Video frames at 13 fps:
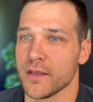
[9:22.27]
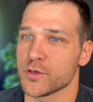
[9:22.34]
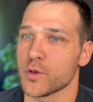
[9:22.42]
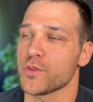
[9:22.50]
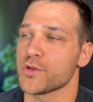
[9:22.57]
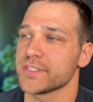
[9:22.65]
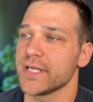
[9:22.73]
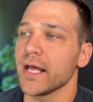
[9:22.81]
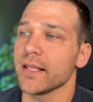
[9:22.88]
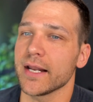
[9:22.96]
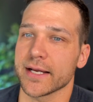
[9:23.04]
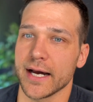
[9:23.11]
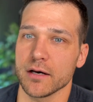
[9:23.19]
So there's not a
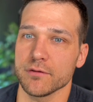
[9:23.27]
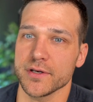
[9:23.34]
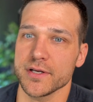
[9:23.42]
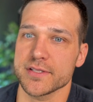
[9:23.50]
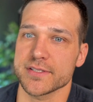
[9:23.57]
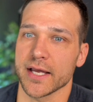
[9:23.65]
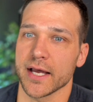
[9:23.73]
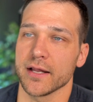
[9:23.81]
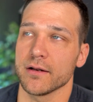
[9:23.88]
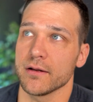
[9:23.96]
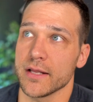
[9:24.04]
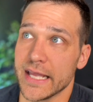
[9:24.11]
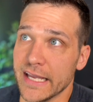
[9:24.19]
lot of confidence
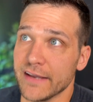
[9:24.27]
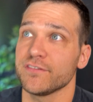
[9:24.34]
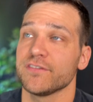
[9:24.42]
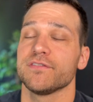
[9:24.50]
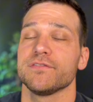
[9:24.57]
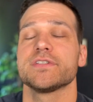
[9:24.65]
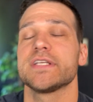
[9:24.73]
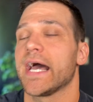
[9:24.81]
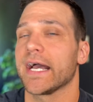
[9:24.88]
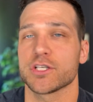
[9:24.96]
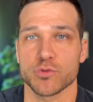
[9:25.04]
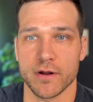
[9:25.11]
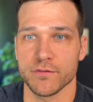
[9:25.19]
that if
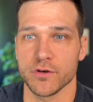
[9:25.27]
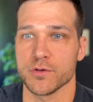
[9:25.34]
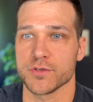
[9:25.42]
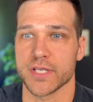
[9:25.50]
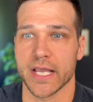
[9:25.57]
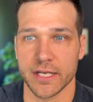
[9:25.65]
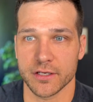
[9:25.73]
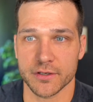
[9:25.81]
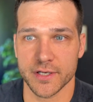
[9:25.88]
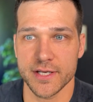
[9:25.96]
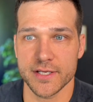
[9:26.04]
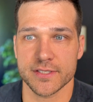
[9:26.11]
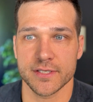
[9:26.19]
tax revenues
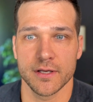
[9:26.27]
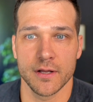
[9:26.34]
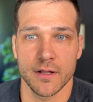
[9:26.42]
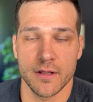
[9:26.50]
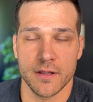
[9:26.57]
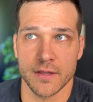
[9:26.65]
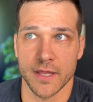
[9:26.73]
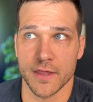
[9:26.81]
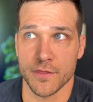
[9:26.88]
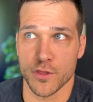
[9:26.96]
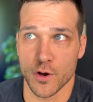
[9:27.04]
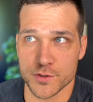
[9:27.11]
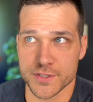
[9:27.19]
increase,
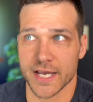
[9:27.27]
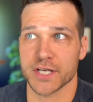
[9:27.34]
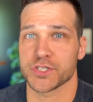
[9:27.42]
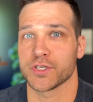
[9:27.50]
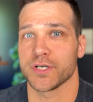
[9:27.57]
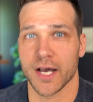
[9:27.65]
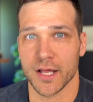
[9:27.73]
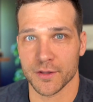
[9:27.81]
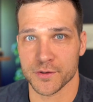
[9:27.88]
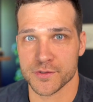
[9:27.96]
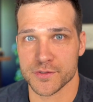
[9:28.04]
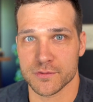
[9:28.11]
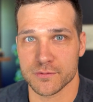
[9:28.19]
that those extra
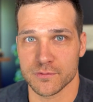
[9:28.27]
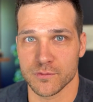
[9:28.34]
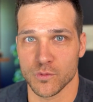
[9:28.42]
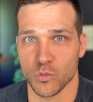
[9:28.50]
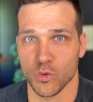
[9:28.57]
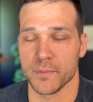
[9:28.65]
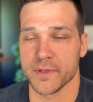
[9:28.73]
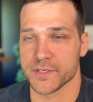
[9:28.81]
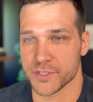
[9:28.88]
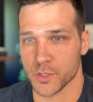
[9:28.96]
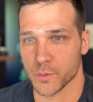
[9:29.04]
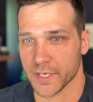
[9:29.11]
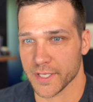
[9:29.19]
dollars will be
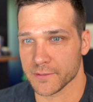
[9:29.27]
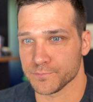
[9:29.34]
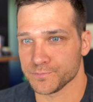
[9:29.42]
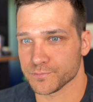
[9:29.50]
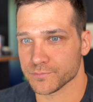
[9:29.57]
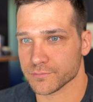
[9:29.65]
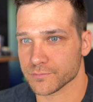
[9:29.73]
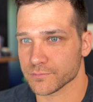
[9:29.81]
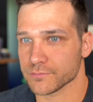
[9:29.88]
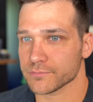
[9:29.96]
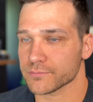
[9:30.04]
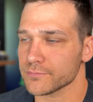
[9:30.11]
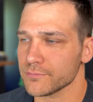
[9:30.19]
stewarded.
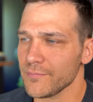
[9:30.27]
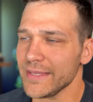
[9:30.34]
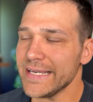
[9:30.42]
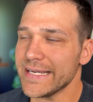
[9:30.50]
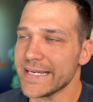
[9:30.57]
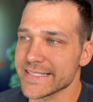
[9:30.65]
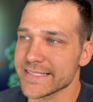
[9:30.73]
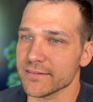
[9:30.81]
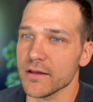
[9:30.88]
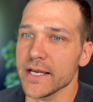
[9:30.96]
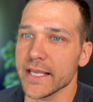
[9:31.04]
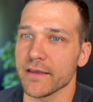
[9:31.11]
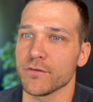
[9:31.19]
It's
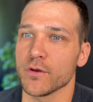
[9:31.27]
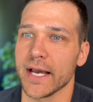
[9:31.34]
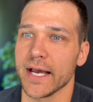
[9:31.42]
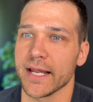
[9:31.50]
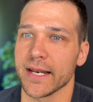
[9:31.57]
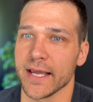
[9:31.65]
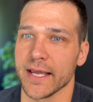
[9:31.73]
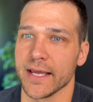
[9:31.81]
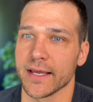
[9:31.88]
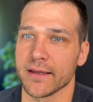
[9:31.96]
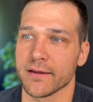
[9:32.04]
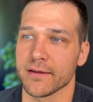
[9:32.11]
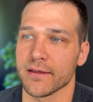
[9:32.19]
like if you had
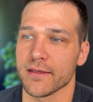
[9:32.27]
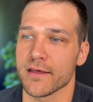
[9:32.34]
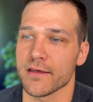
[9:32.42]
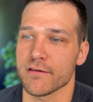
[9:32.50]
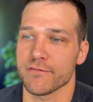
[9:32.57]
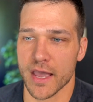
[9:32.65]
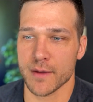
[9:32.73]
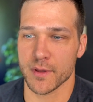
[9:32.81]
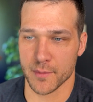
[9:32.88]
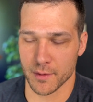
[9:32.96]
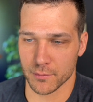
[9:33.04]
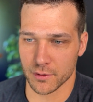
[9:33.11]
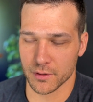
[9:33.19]
a family
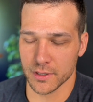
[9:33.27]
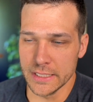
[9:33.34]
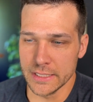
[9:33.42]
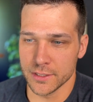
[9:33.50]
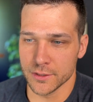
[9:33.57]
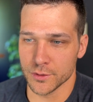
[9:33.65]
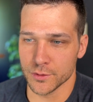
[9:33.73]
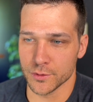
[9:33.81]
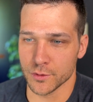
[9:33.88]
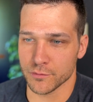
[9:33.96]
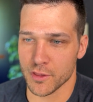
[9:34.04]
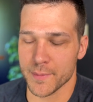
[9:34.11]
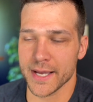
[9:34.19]
member
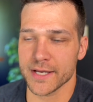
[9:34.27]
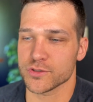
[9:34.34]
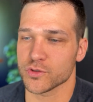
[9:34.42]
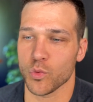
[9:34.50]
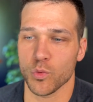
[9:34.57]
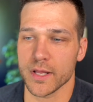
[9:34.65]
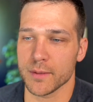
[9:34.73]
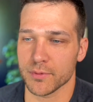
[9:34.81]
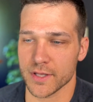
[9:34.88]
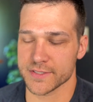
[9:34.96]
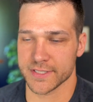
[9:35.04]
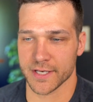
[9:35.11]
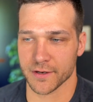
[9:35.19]
who for the past 20
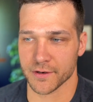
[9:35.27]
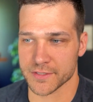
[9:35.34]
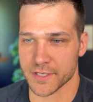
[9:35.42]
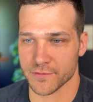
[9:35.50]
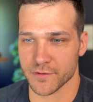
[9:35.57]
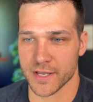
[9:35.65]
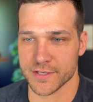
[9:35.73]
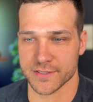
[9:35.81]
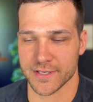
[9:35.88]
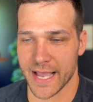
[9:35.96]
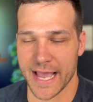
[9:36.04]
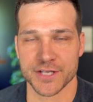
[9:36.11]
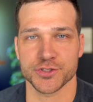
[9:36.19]
plus years has
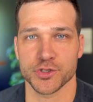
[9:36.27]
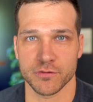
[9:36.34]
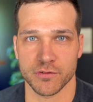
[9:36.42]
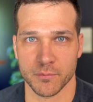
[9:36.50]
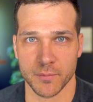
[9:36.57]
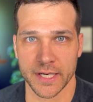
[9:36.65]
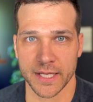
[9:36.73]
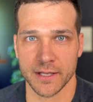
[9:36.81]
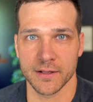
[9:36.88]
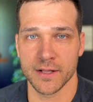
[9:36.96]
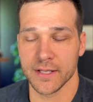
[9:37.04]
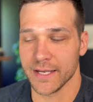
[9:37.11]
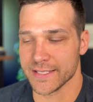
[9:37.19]
asked you for money
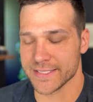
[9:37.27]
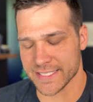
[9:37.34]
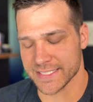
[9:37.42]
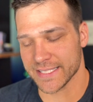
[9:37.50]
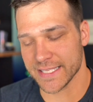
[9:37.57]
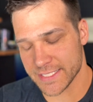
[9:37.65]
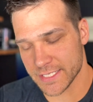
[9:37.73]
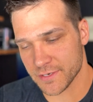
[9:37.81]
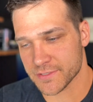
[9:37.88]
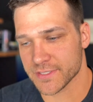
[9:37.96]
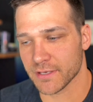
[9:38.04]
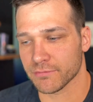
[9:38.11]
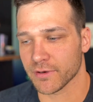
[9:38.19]
and says, this year
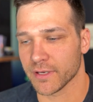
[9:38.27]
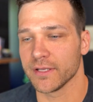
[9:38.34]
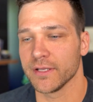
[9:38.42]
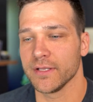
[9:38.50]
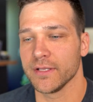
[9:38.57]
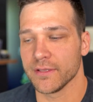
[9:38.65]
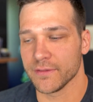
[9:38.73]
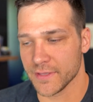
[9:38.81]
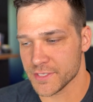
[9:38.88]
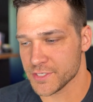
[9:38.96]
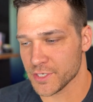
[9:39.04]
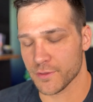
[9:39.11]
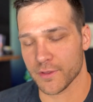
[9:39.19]
it's different.
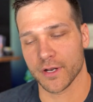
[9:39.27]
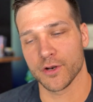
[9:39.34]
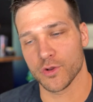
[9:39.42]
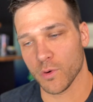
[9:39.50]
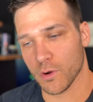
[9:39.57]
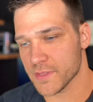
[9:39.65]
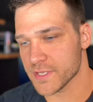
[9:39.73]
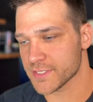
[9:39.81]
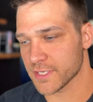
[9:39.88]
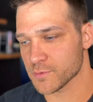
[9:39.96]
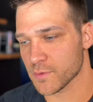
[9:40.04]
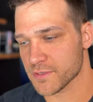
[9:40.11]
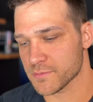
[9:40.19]
This year they're going to do all these
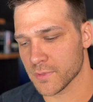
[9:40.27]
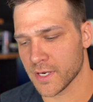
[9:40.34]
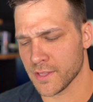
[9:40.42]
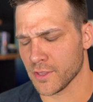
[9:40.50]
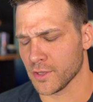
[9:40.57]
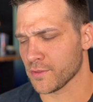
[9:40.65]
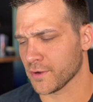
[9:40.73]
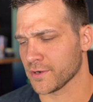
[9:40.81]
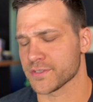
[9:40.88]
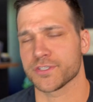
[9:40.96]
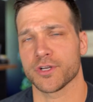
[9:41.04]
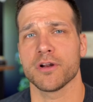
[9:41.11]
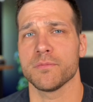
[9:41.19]
things with this money. They're going to
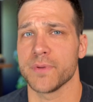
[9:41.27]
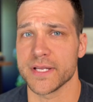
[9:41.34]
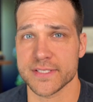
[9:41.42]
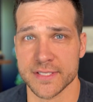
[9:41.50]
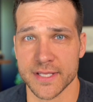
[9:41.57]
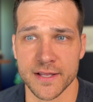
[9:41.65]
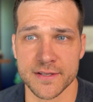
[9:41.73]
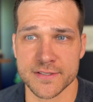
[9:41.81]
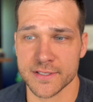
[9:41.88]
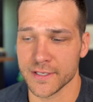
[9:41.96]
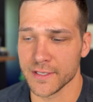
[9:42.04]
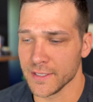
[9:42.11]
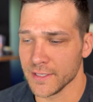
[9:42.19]
start a
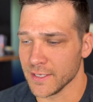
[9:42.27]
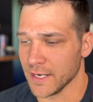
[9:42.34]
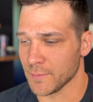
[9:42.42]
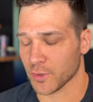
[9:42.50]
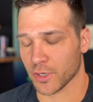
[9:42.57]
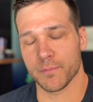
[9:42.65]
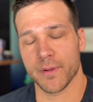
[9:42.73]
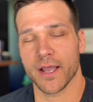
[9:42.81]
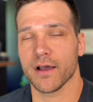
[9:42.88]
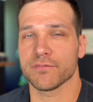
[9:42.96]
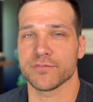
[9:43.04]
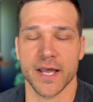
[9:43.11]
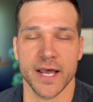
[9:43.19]
business. They're going to pay
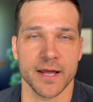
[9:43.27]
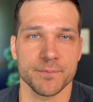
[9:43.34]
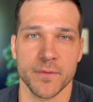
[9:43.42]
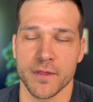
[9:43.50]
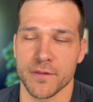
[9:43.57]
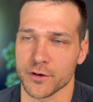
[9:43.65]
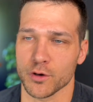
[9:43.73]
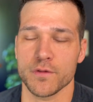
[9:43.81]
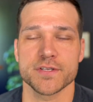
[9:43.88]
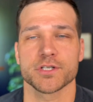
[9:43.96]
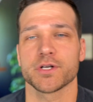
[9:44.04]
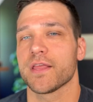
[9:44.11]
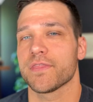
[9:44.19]
off debt. They do all
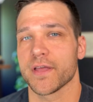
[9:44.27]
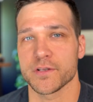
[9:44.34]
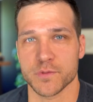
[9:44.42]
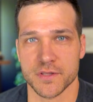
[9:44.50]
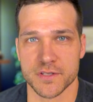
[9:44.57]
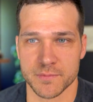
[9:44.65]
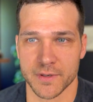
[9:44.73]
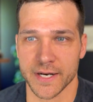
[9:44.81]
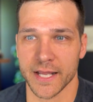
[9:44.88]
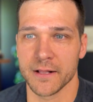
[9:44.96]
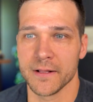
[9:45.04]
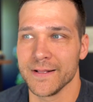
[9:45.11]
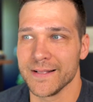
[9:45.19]
these great things with this money.